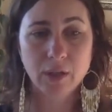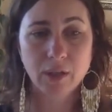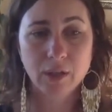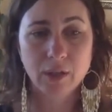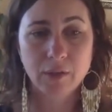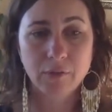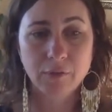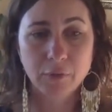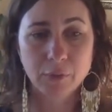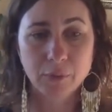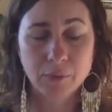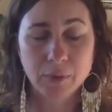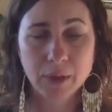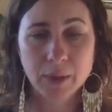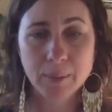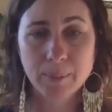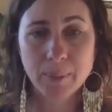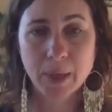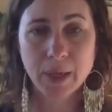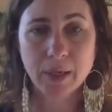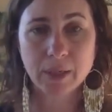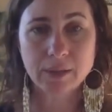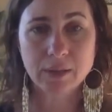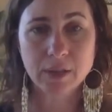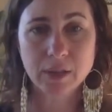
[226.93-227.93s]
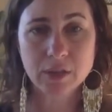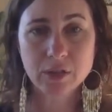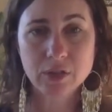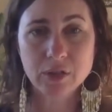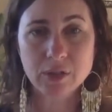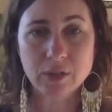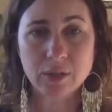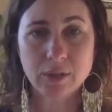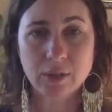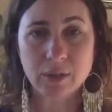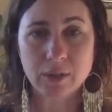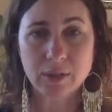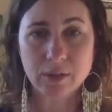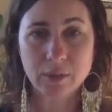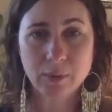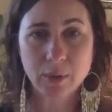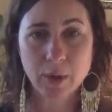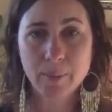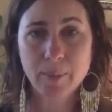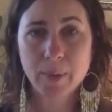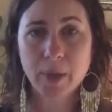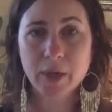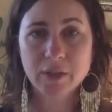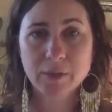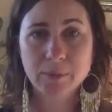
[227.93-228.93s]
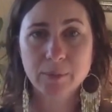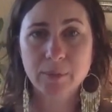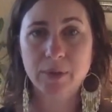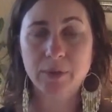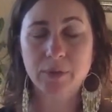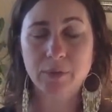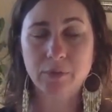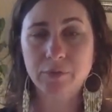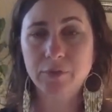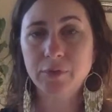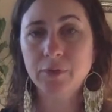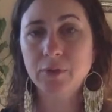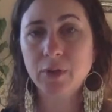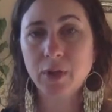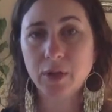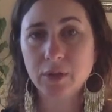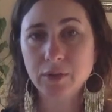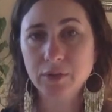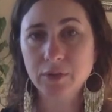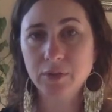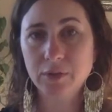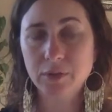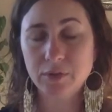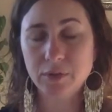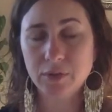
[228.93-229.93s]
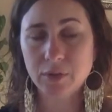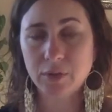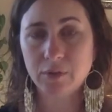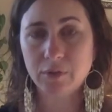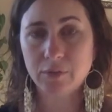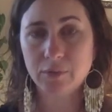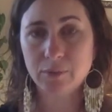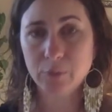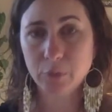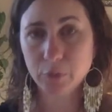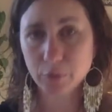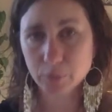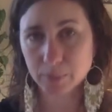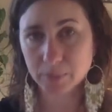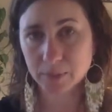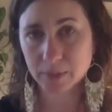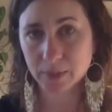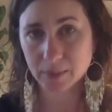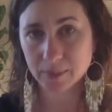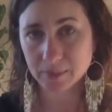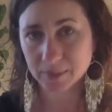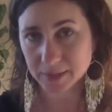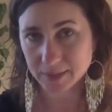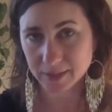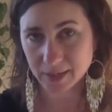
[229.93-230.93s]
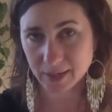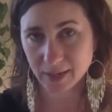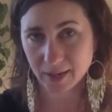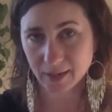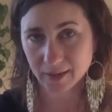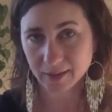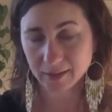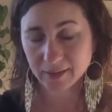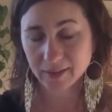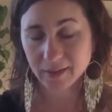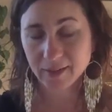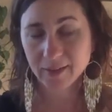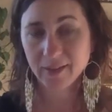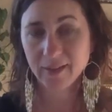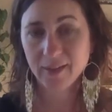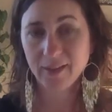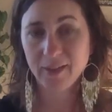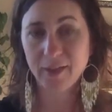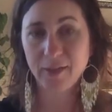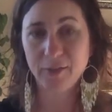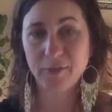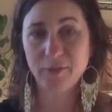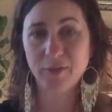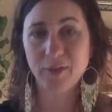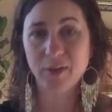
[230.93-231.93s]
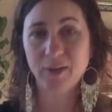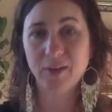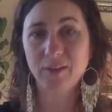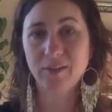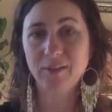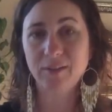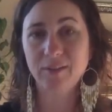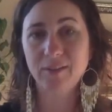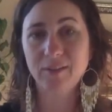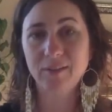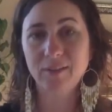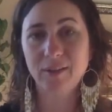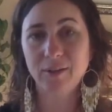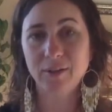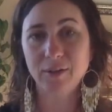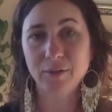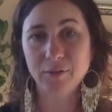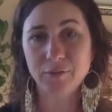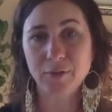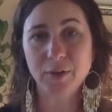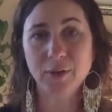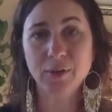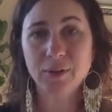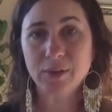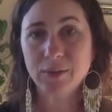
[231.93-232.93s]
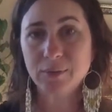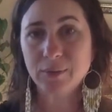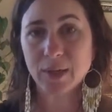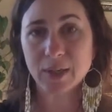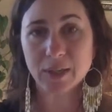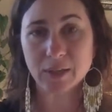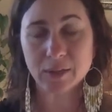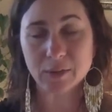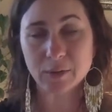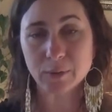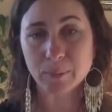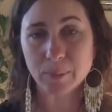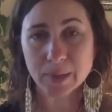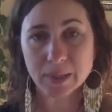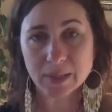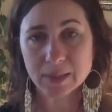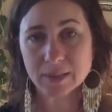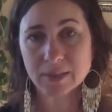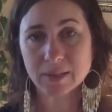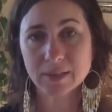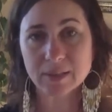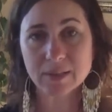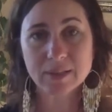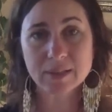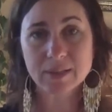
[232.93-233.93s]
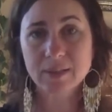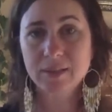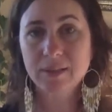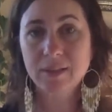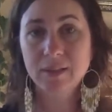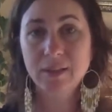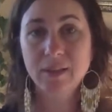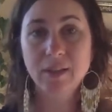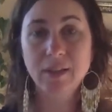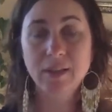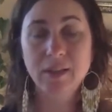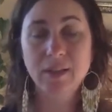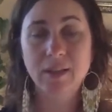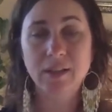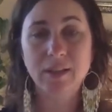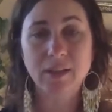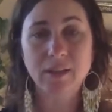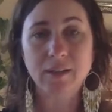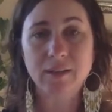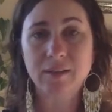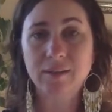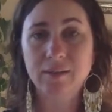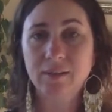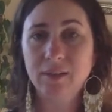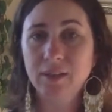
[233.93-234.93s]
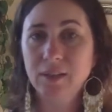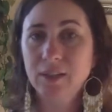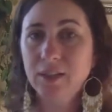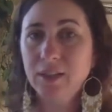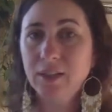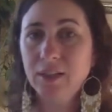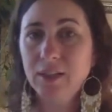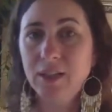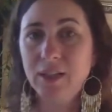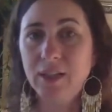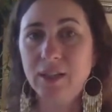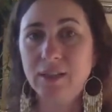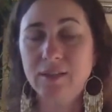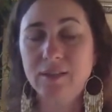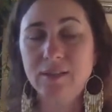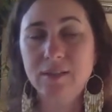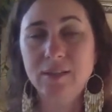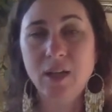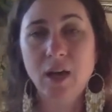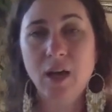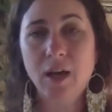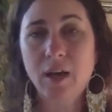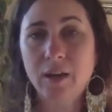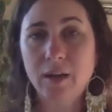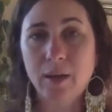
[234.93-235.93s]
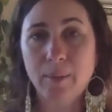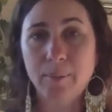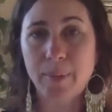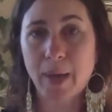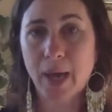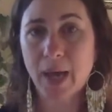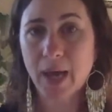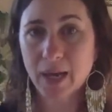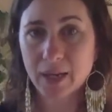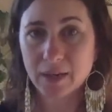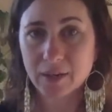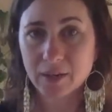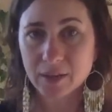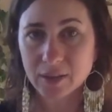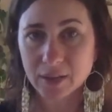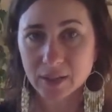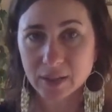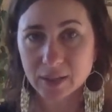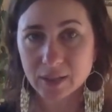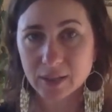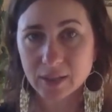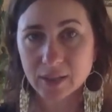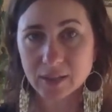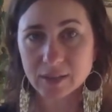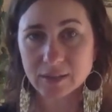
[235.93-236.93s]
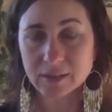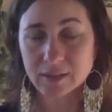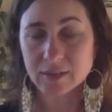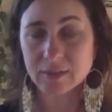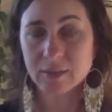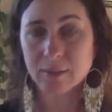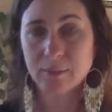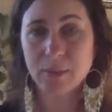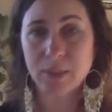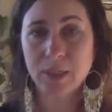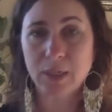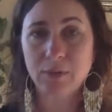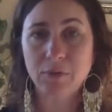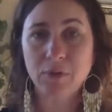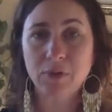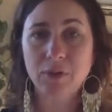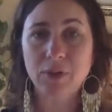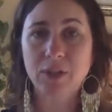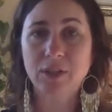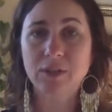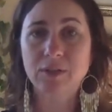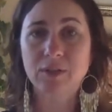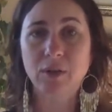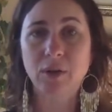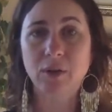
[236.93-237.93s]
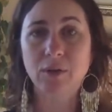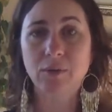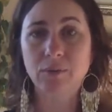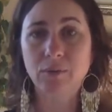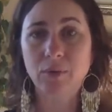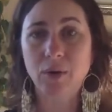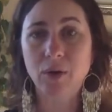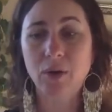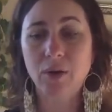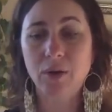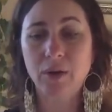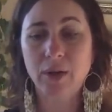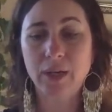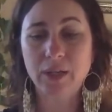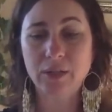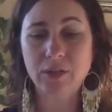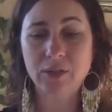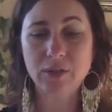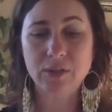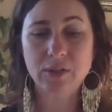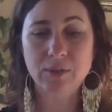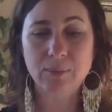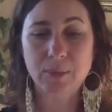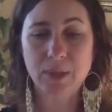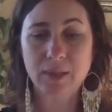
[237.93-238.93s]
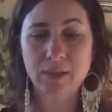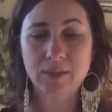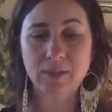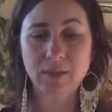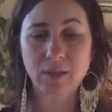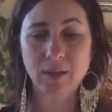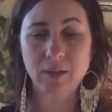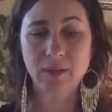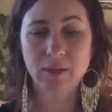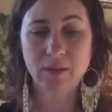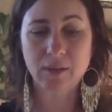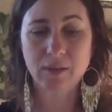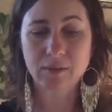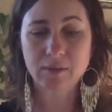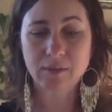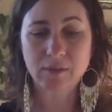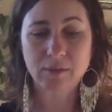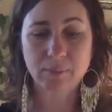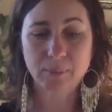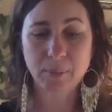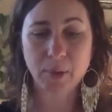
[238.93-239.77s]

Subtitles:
if you're really paying attention, it's quite possible that you'll feel lost to yourself multiple times a day, if not on a fairly regular basis. It's not a bad thing. It doesn't mean everything's gone wrong. It just means that this is